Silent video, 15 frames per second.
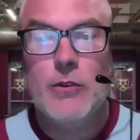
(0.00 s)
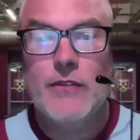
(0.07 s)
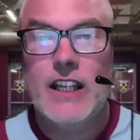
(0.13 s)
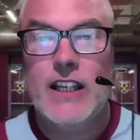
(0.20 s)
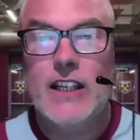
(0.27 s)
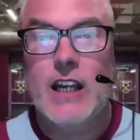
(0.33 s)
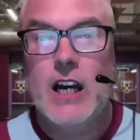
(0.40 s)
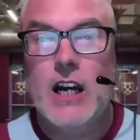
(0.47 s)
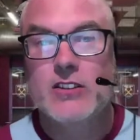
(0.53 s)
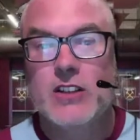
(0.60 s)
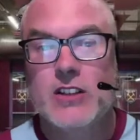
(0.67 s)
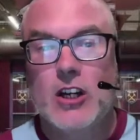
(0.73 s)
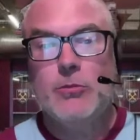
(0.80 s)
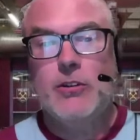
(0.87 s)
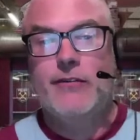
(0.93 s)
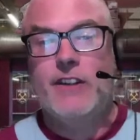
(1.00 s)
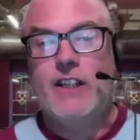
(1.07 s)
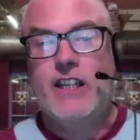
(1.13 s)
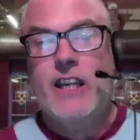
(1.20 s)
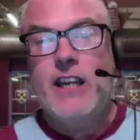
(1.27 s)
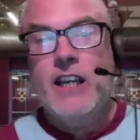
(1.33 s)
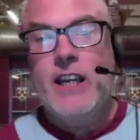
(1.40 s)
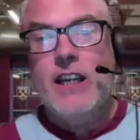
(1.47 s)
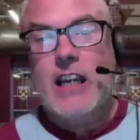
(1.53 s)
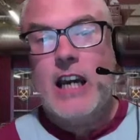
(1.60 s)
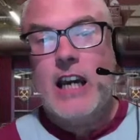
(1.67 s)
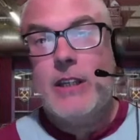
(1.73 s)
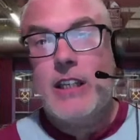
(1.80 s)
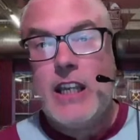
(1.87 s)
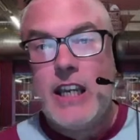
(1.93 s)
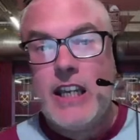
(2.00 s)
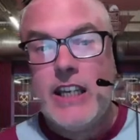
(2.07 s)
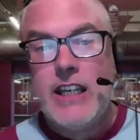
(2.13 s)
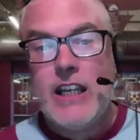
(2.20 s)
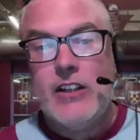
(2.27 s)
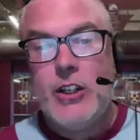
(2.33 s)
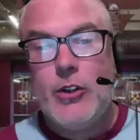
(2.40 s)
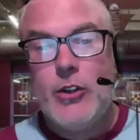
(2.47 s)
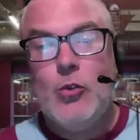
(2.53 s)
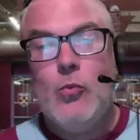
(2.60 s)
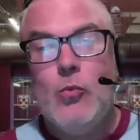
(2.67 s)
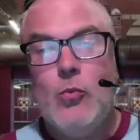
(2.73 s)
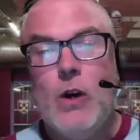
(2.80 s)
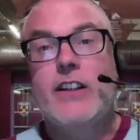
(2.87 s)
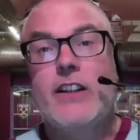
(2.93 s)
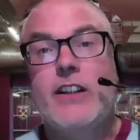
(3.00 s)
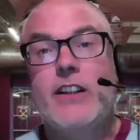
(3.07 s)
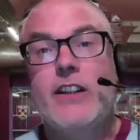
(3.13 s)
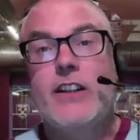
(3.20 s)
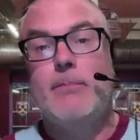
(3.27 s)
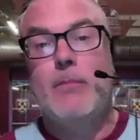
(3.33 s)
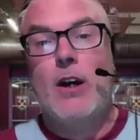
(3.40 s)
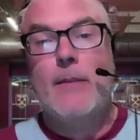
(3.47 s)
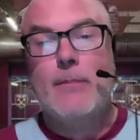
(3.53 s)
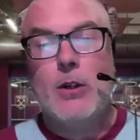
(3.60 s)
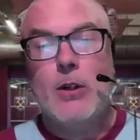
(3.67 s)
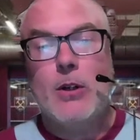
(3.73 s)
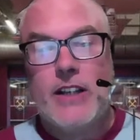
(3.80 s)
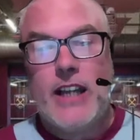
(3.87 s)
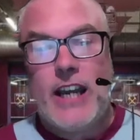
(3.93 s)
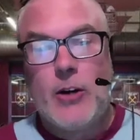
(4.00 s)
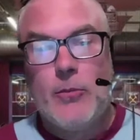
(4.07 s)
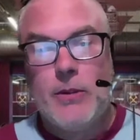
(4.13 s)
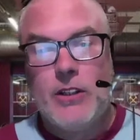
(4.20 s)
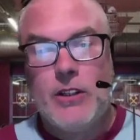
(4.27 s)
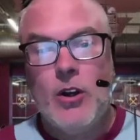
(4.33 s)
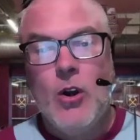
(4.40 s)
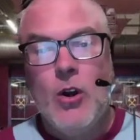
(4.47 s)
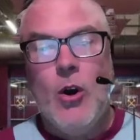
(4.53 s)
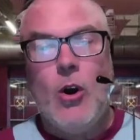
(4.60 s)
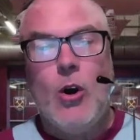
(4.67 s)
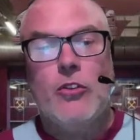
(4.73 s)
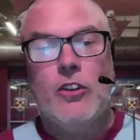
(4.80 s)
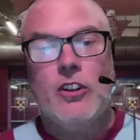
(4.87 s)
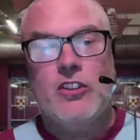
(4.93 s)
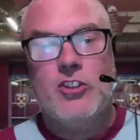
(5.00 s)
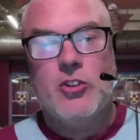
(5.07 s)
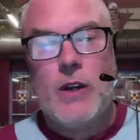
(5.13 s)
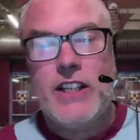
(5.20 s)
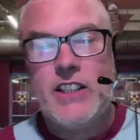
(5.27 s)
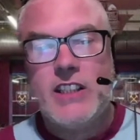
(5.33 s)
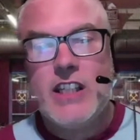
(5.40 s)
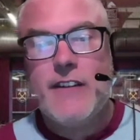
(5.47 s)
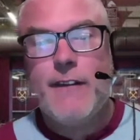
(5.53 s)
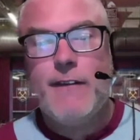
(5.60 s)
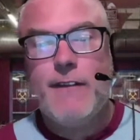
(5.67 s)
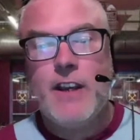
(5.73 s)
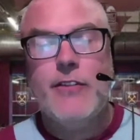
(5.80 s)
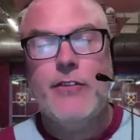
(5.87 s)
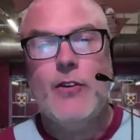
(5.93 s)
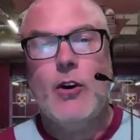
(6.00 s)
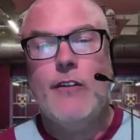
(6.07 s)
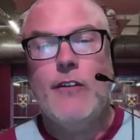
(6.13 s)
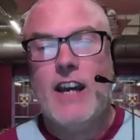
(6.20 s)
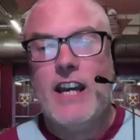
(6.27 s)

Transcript: with their last home defeat coming in a 0-1 defeat by Burton Albion on the 25th of